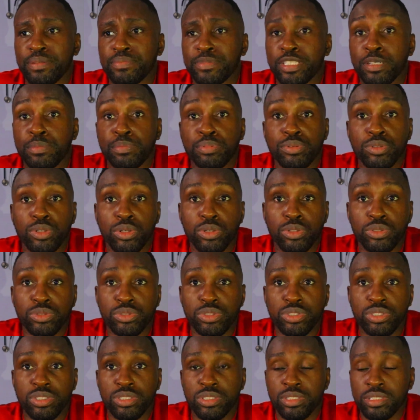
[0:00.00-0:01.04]
The
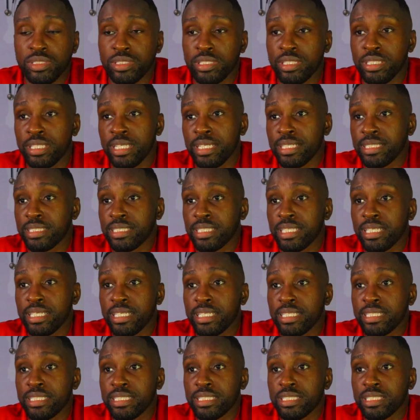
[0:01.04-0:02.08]
pros to this
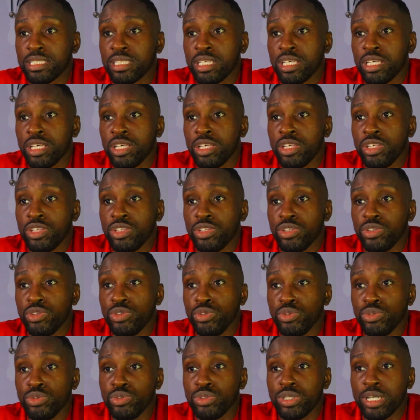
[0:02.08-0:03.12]
is
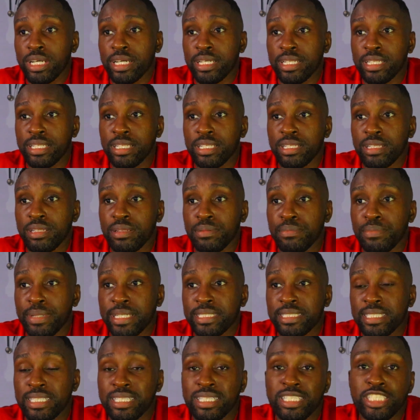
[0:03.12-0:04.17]
you can
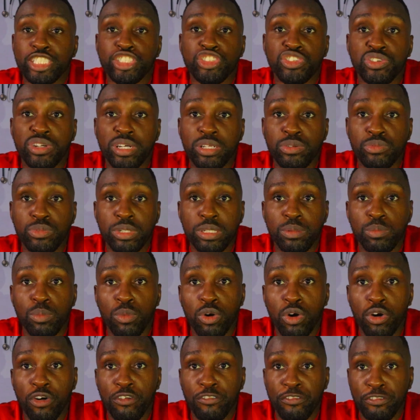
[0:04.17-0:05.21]
basically train with
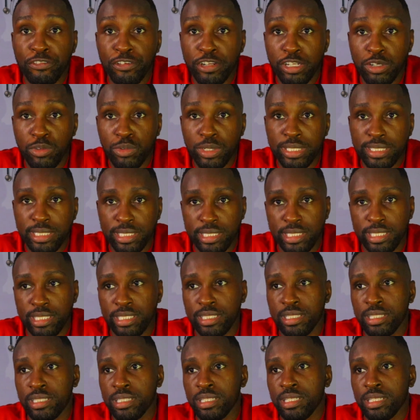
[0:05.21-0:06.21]
more frequency.